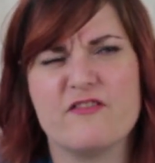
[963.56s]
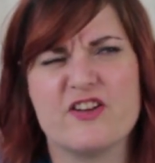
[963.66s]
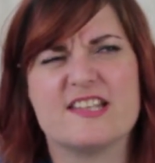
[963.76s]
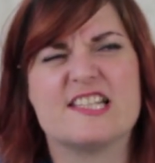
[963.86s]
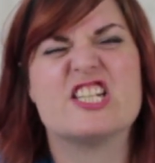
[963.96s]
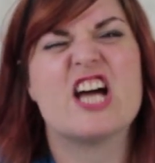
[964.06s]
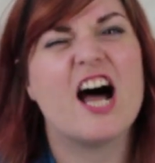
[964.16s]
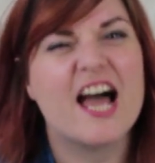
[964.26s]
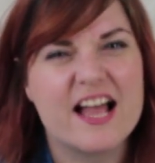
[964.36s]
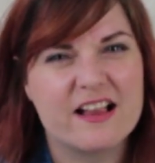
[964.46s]

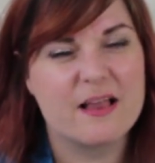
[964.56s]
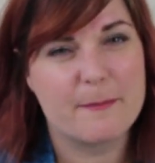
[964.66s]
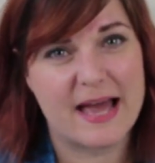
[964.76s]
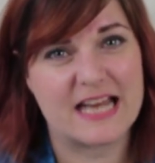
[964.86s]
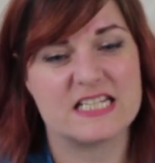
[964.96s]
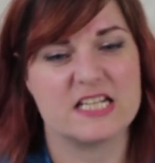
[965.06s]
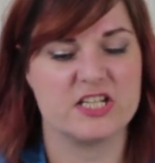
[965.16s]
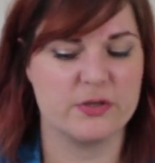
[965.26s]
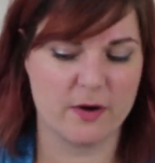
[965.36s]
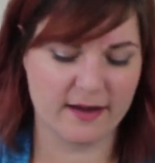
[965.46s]

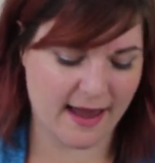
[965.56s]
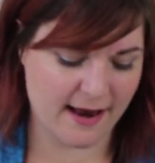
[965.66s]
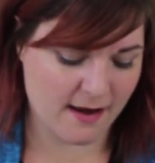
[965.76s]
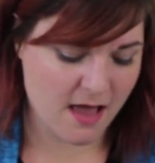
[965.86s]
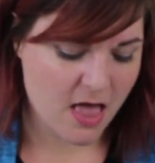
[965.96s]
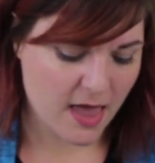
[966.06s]
pattern. You are getting